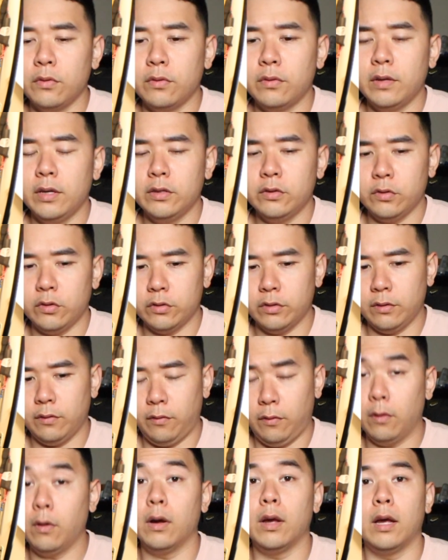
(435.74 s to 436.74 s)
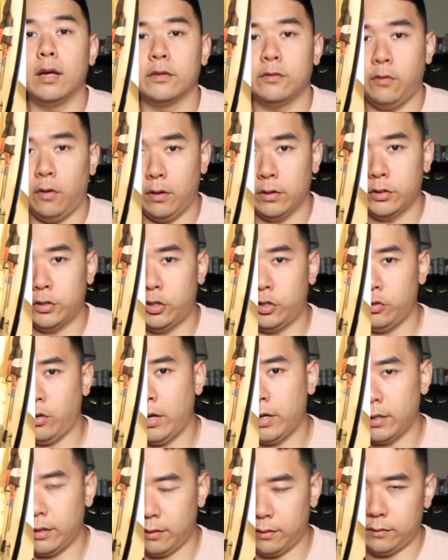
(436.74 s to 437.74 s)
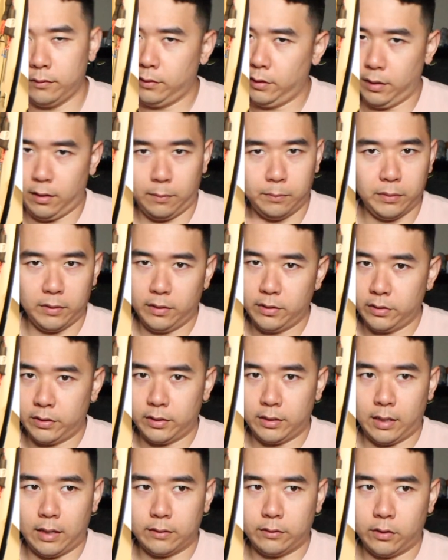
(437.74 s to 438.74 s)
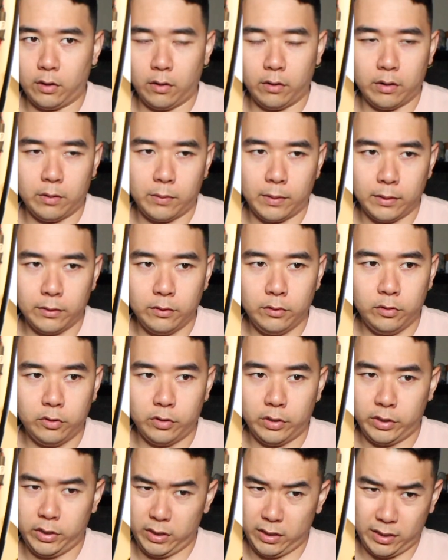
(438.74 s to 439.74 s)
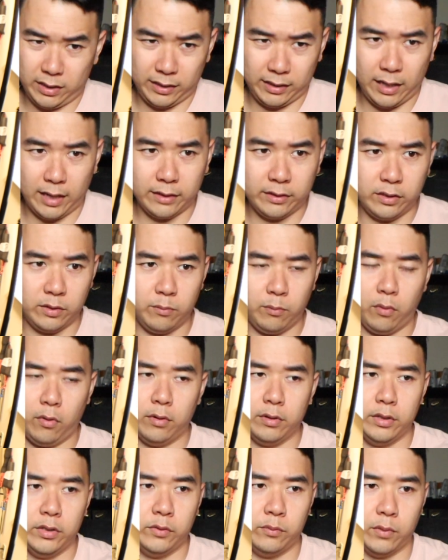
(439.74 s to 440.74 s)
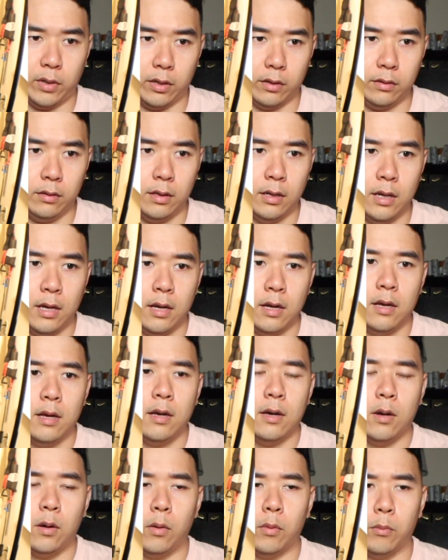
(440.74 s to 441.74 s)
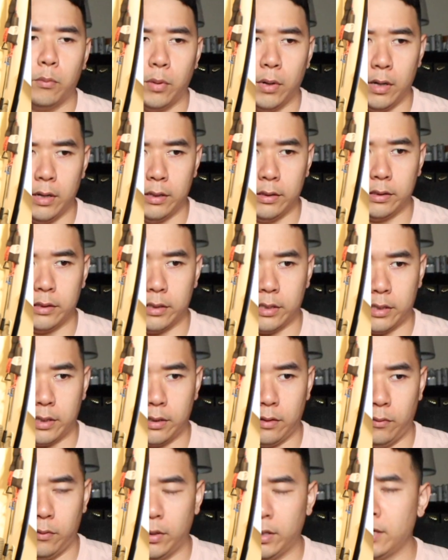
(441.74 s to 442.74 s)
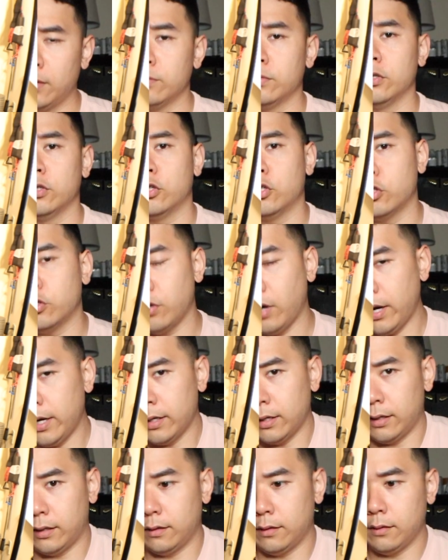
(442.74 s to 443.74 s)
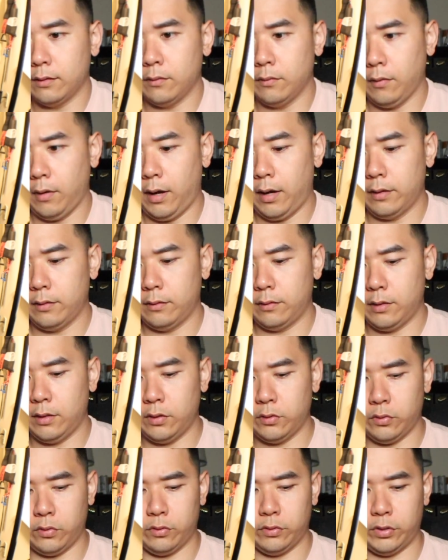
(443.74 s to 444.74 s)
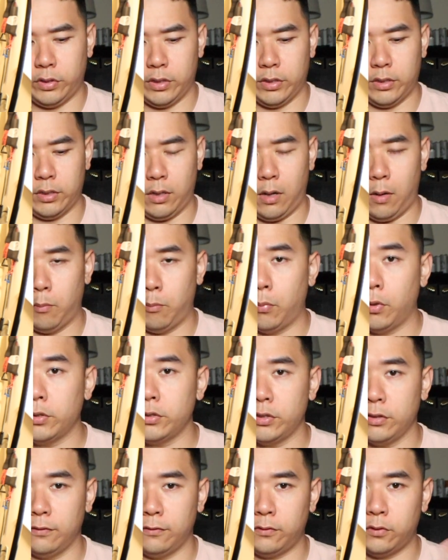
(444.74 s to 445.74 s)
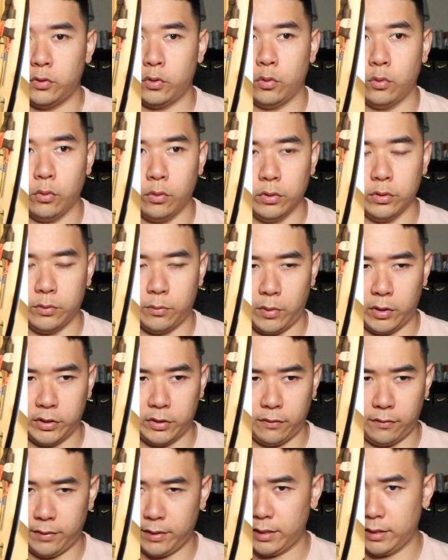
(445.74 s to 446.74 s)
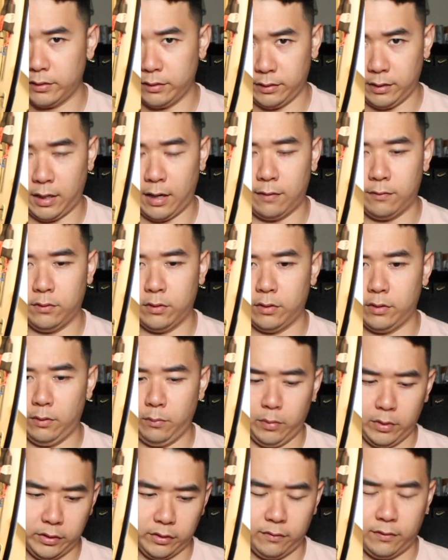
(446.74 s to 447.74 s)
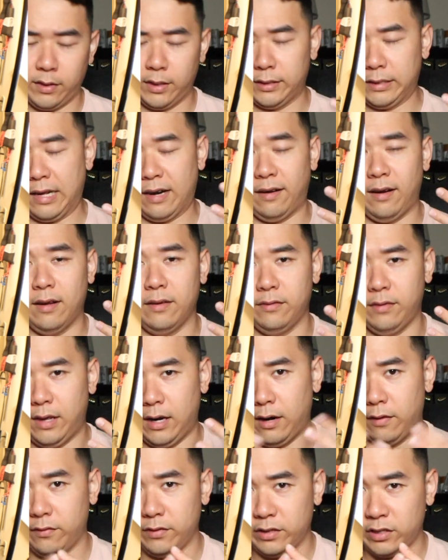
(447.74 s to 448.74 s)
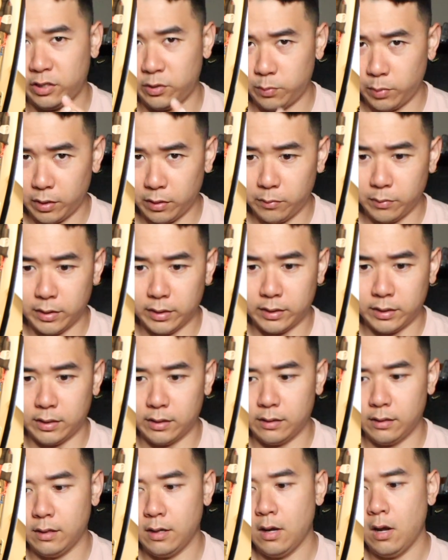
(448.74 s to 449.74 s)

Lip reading: These are, as far as training, this is not talking about nutrition, because that's important as well. But when it comes to training, right, these are just a bunch of tools, a bunch of things that I've learned, a bunch of things that I've experimented